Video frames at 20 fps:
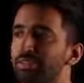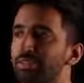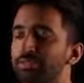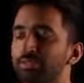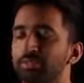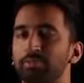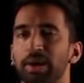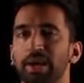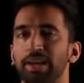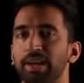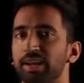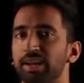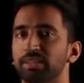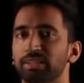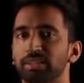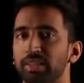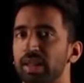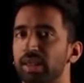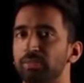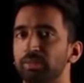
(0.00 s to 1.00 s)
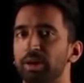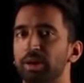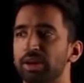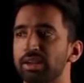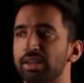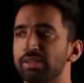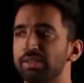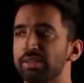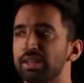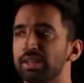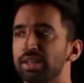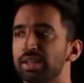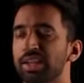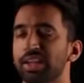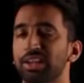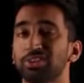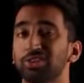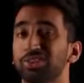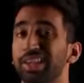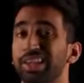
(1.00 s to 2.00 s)
of binaries and libraries.
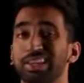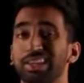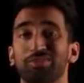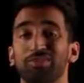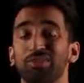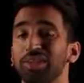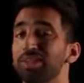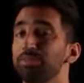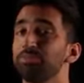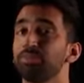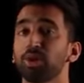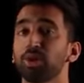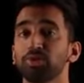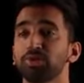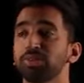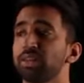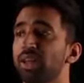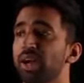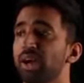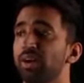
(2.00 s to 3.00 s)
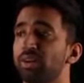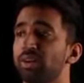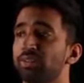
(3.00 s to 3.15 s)
And so that really bloats it out.